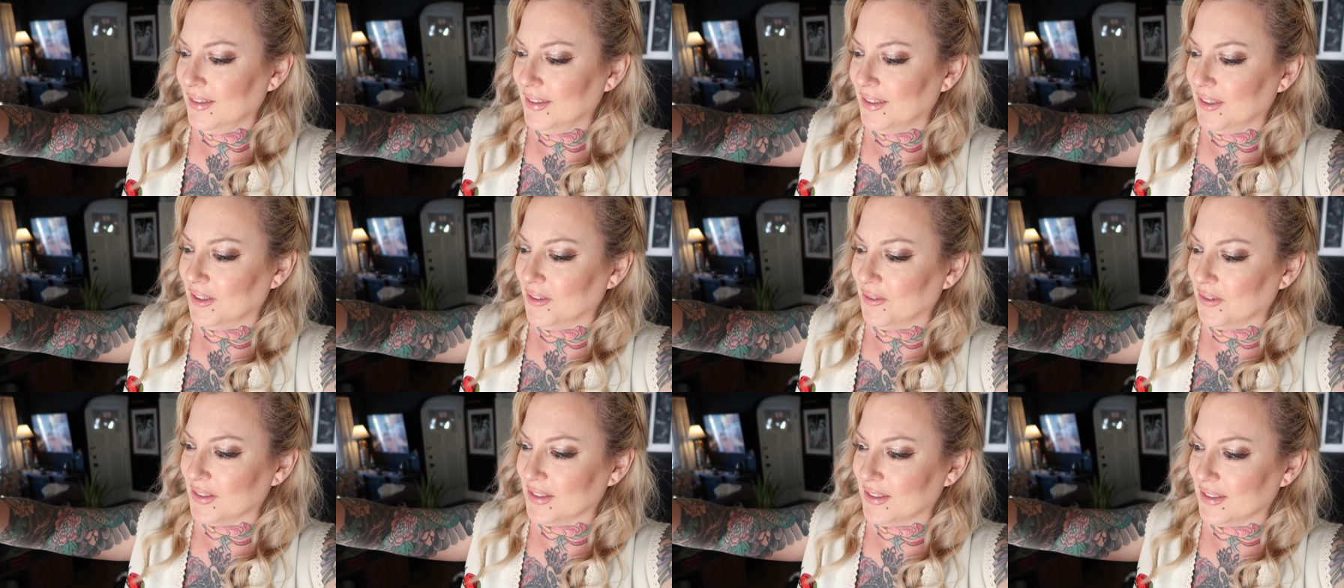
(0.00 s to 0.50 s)
And
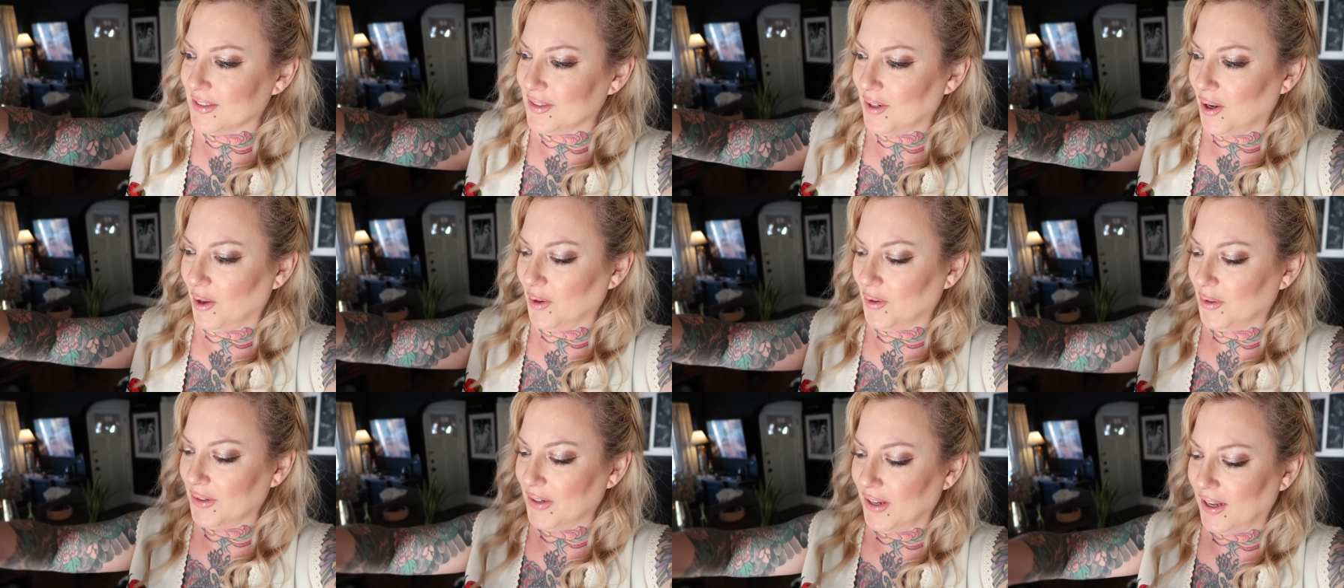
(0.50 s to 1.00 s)
it was
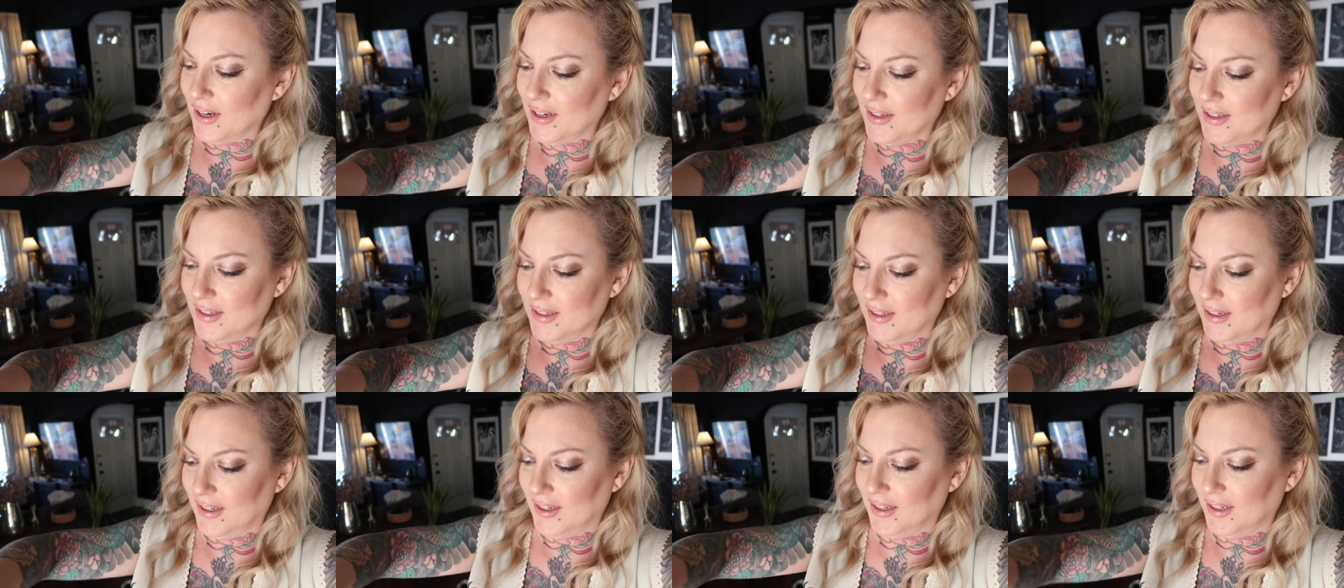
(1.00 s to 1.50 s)

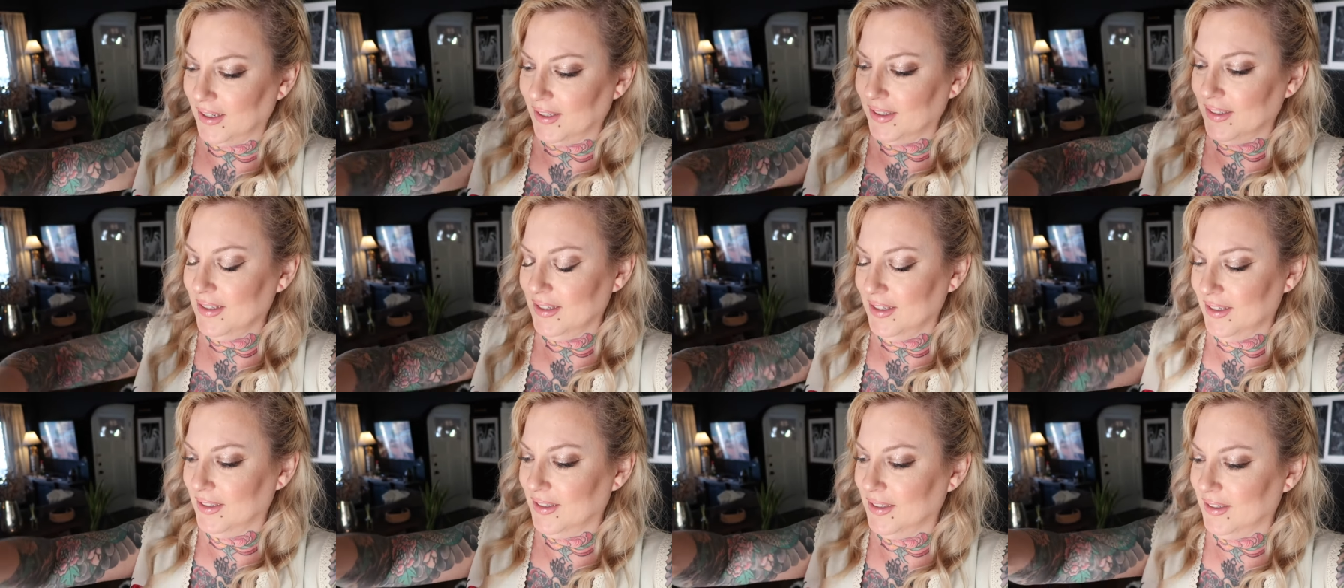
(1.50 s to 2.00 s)

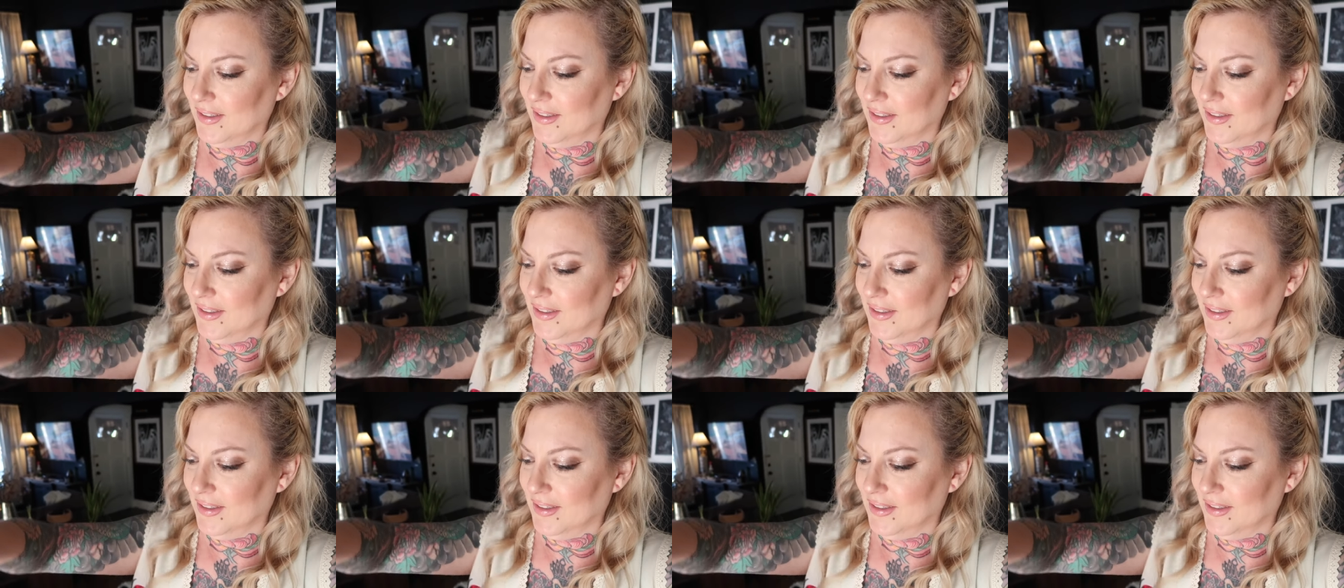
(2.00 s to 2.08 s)
$1.99.